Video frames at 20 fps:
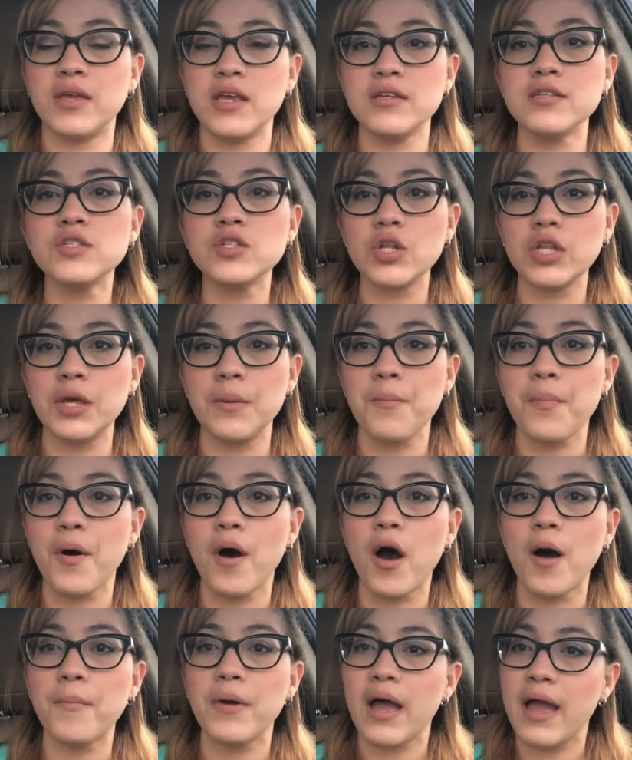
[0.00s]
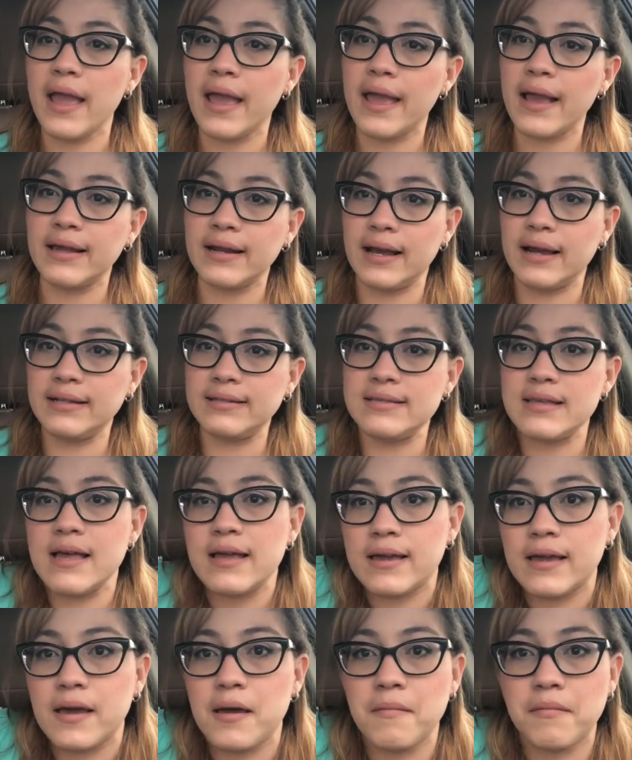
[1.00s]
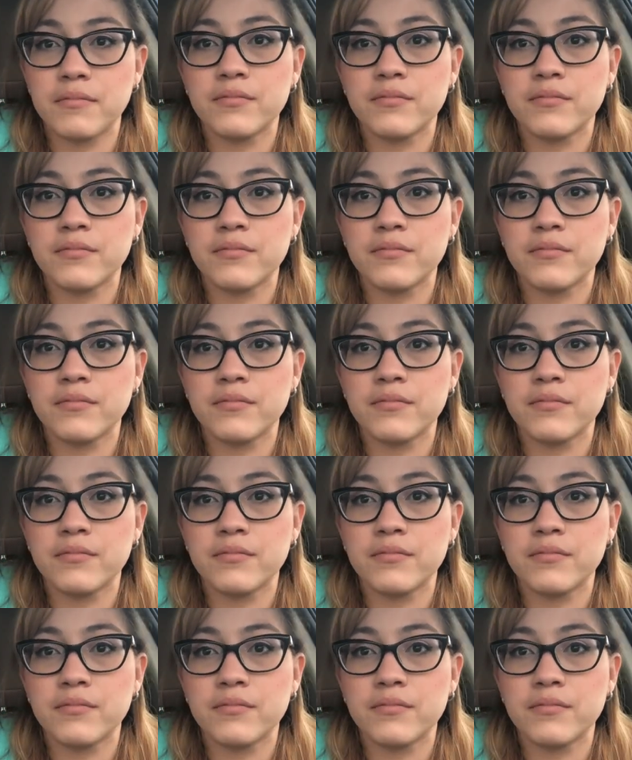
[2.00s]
insulin pump, and I take